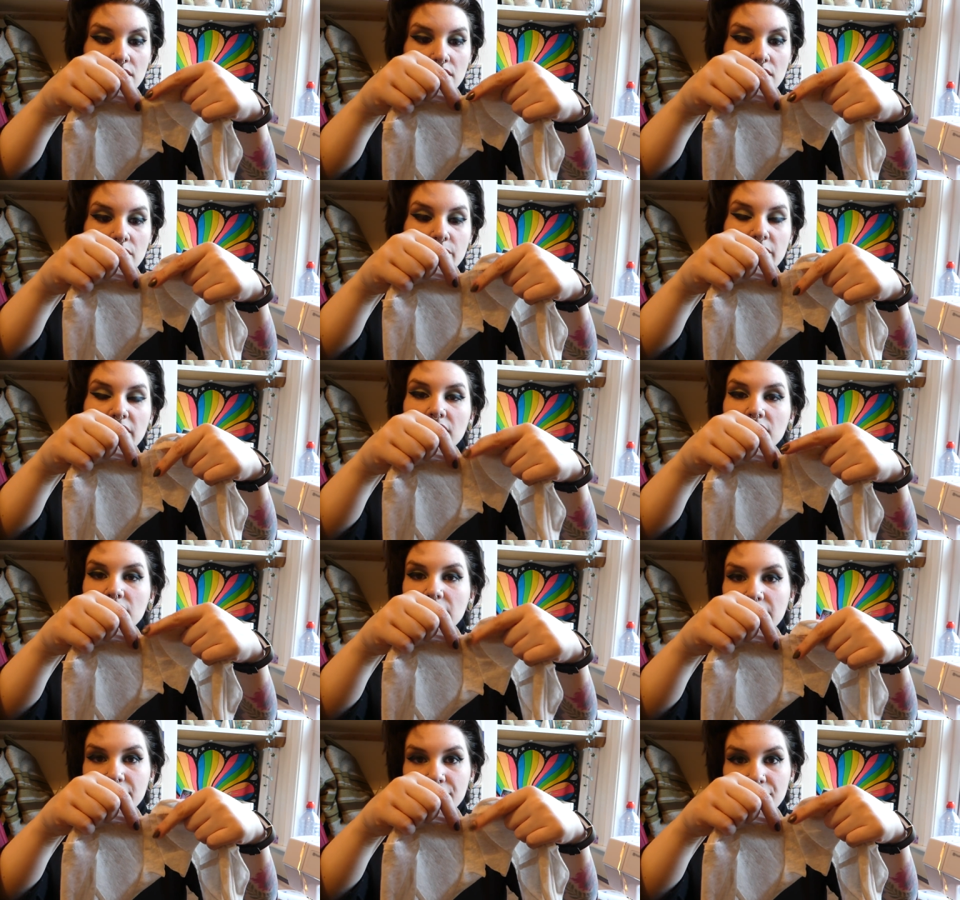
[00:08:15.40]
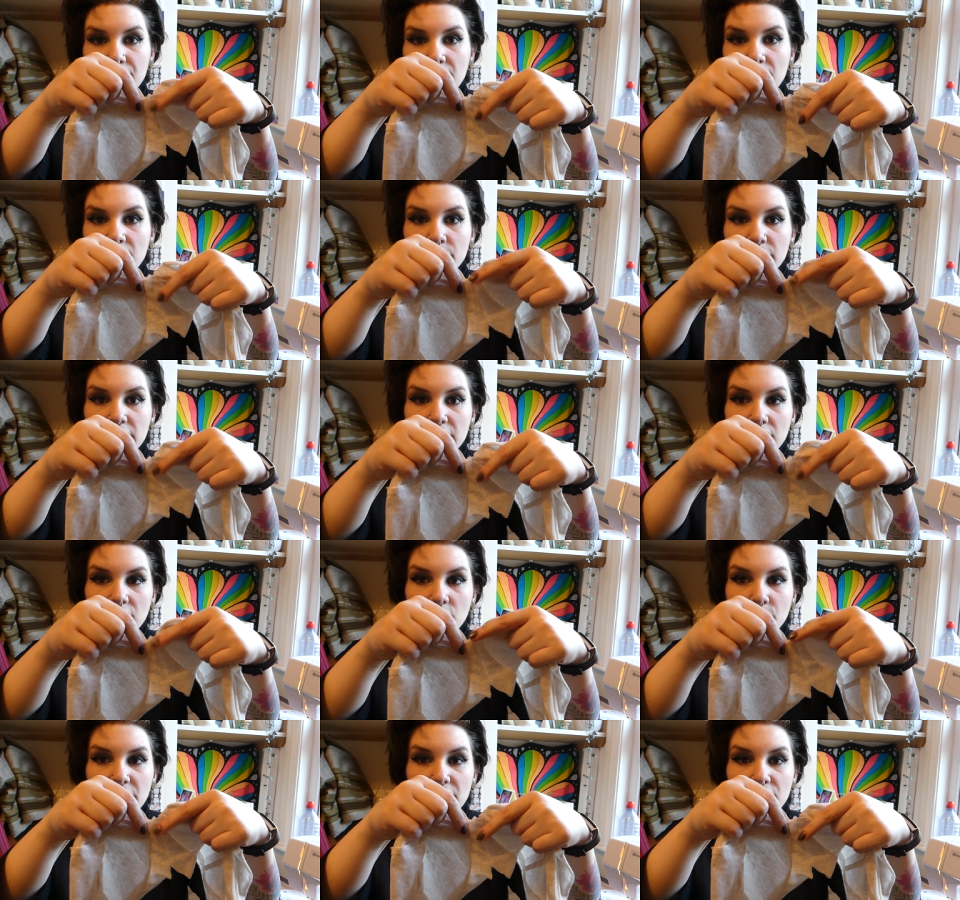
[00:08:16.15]
The middle section here was a
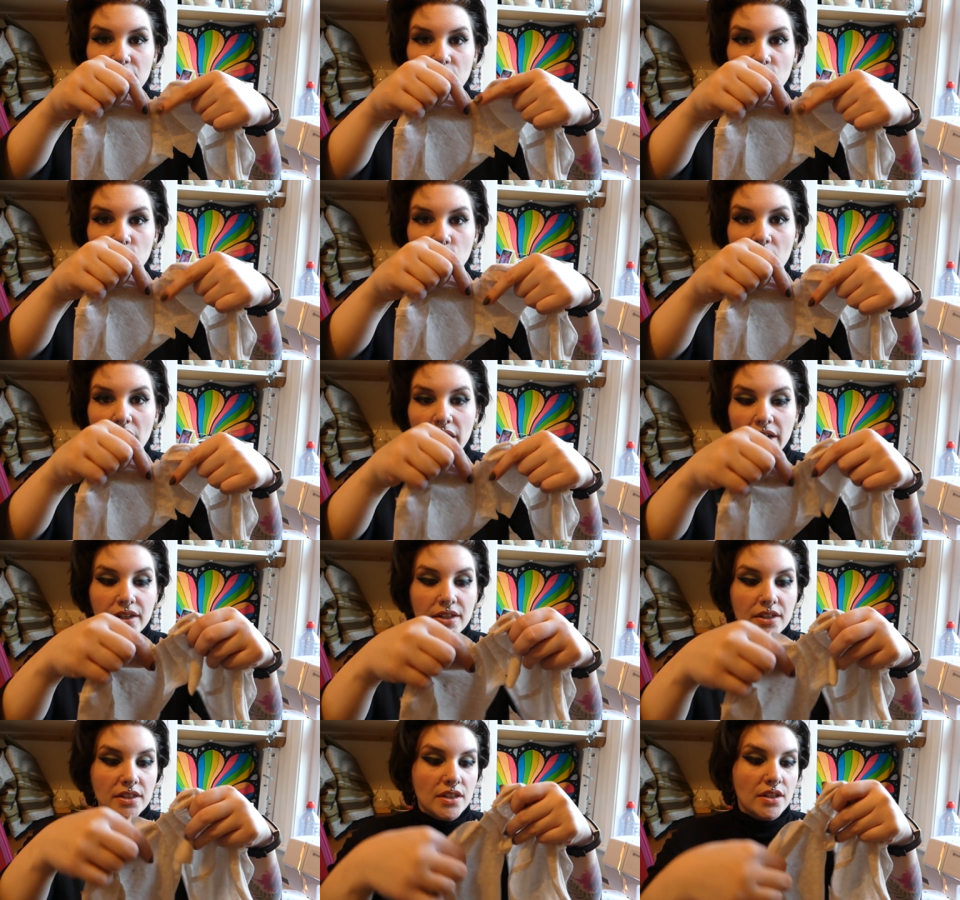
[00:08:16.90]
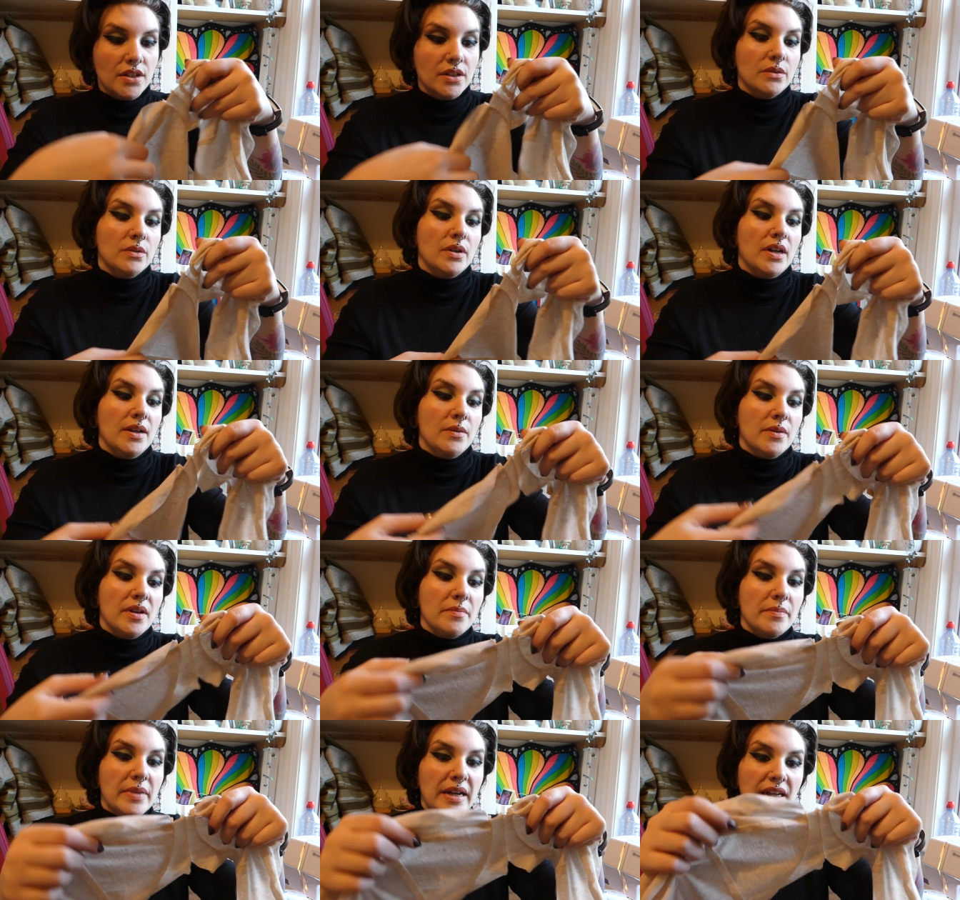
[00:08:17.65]
little bit too wide, so I
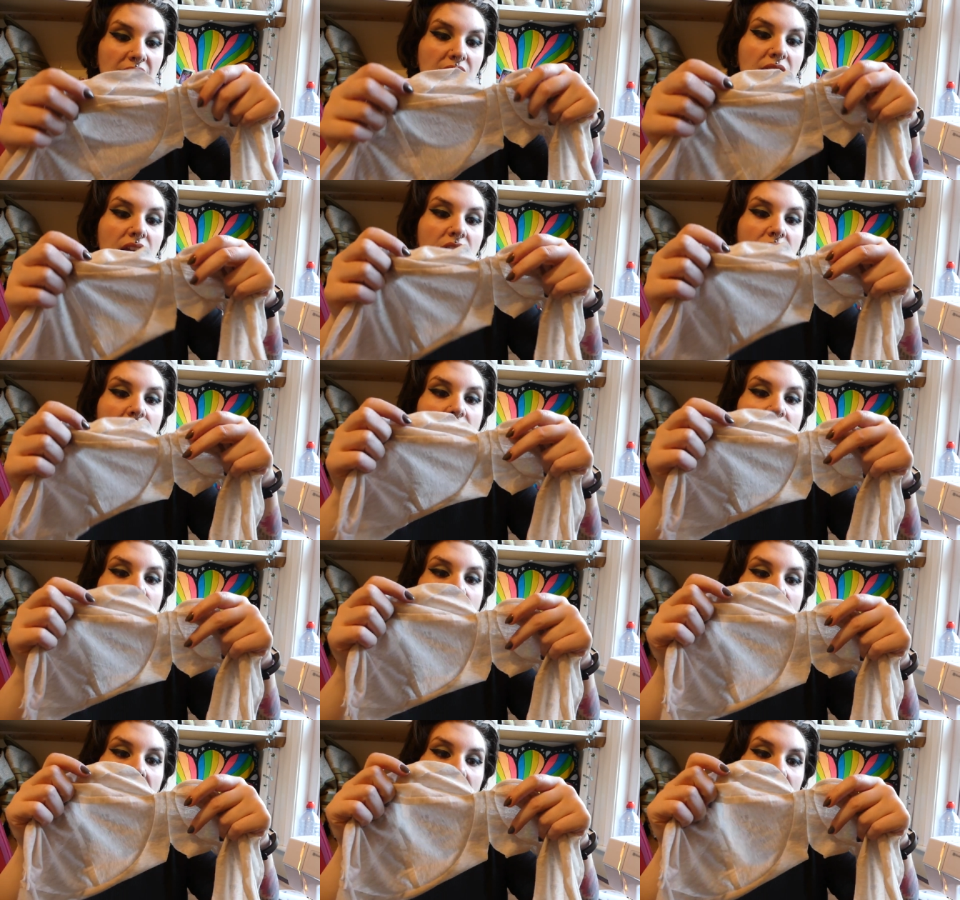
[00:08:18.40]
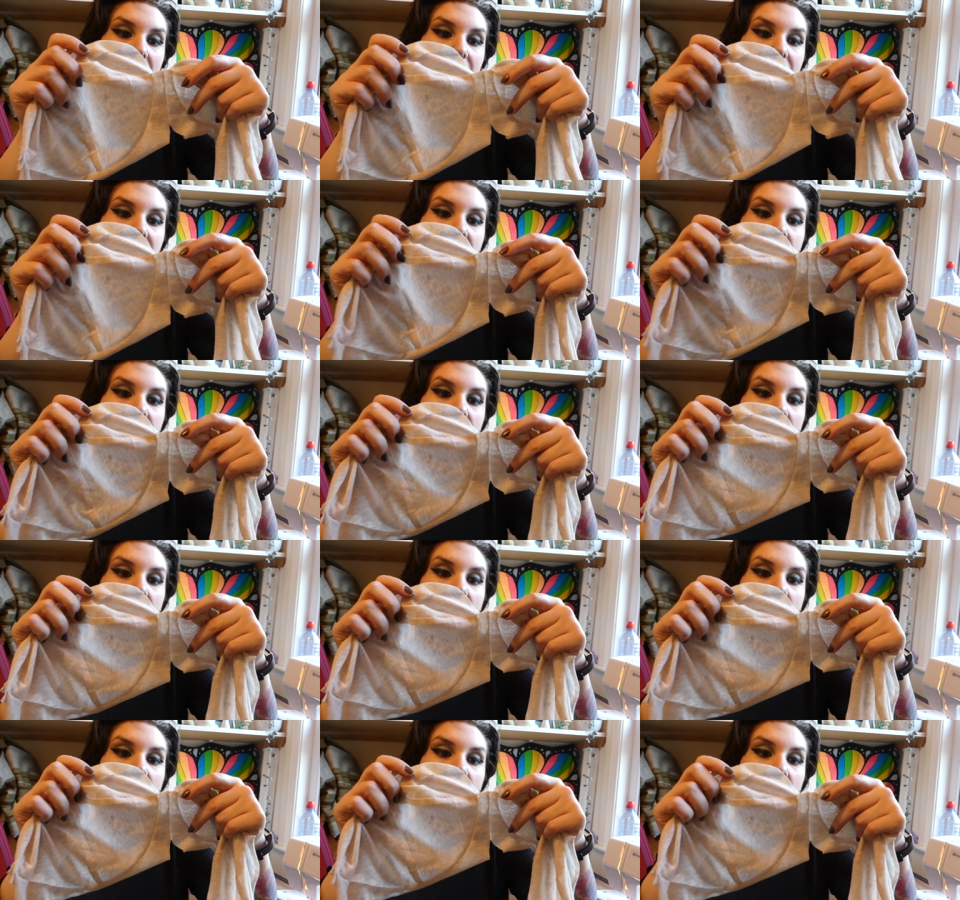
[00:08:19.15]
went back in and
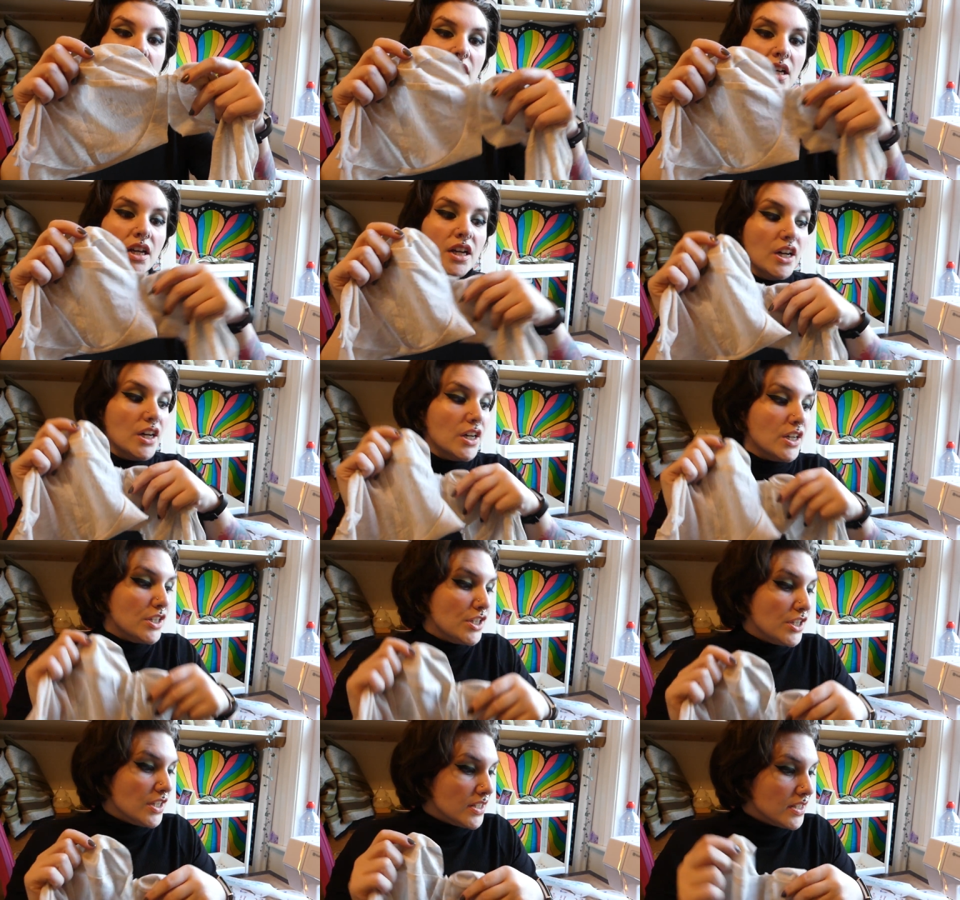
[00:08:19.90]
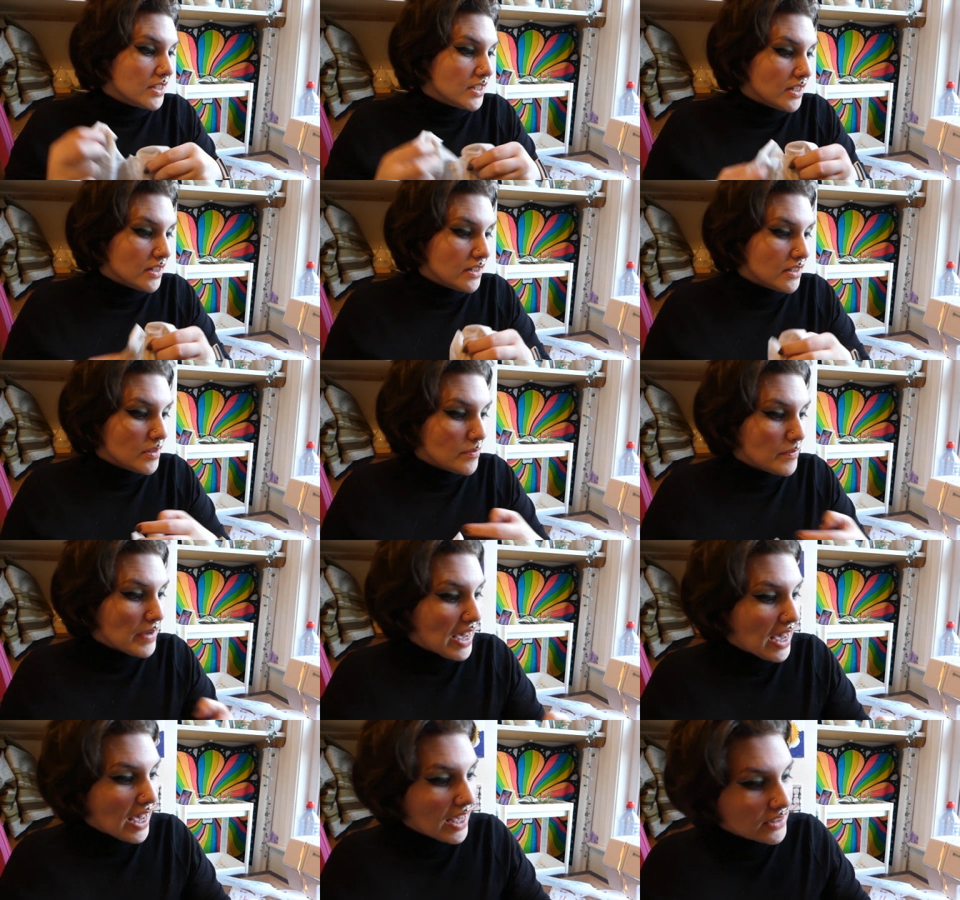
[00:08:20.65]
adjusted the
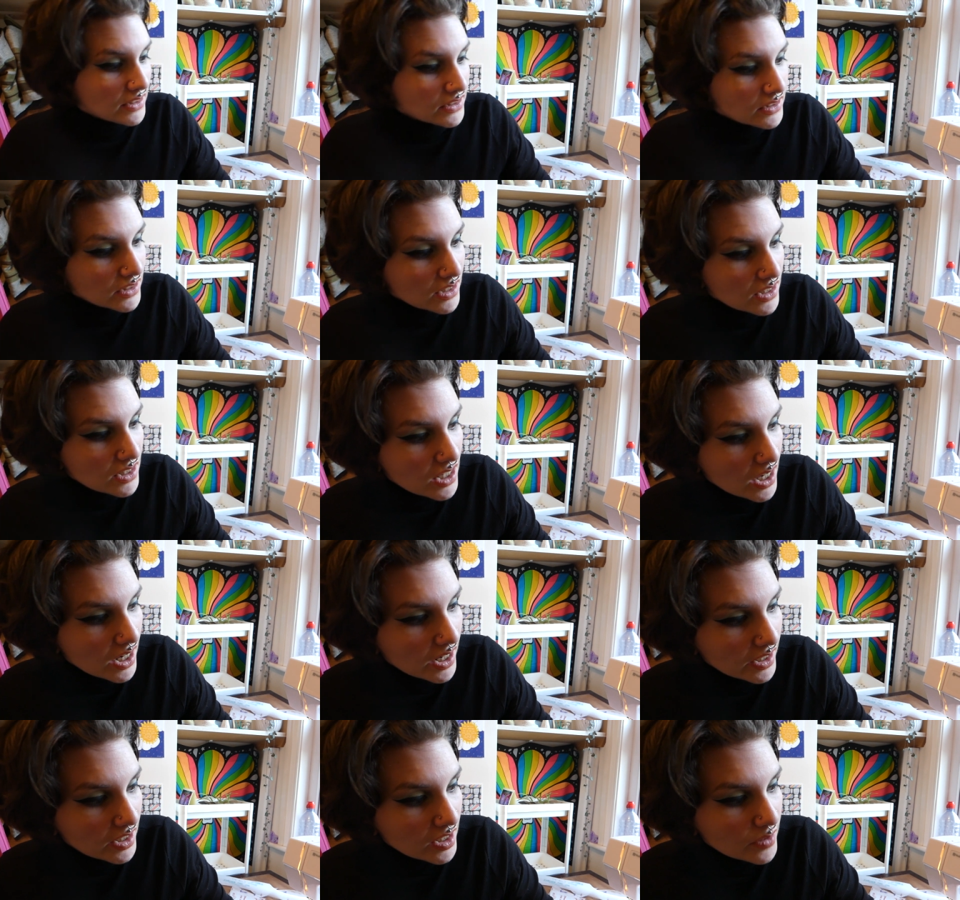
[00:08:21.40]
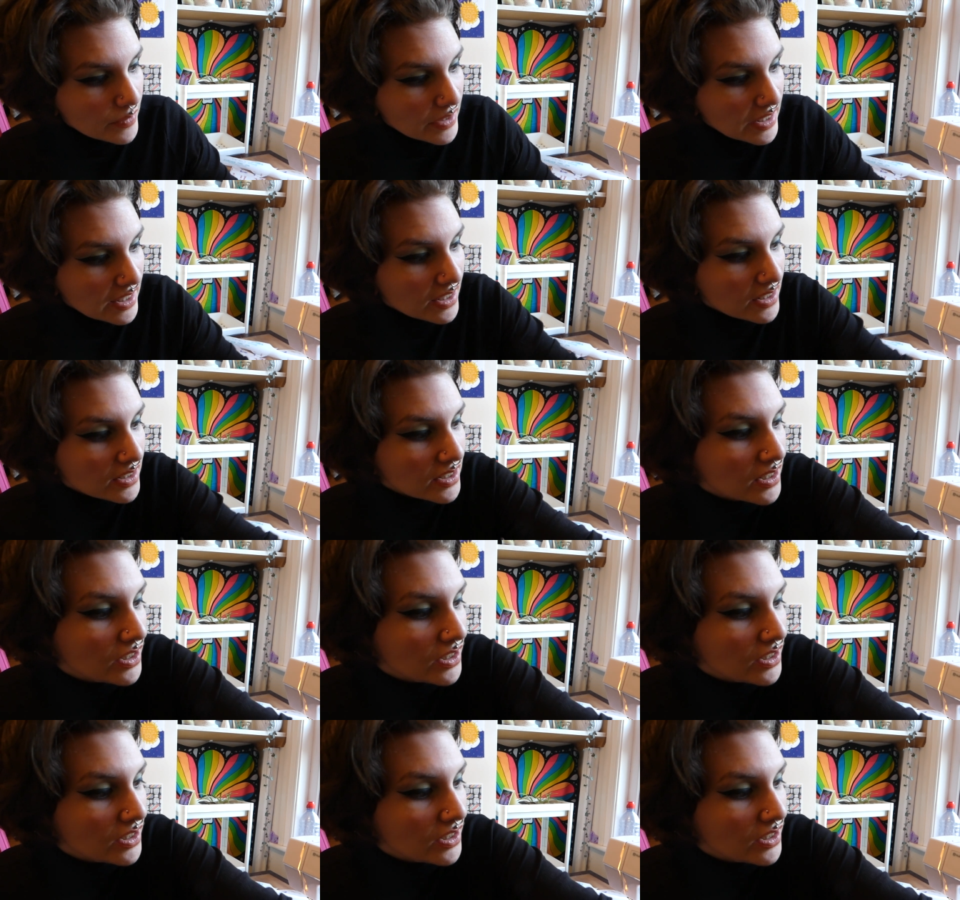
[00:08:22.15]
pattern a tiny bit,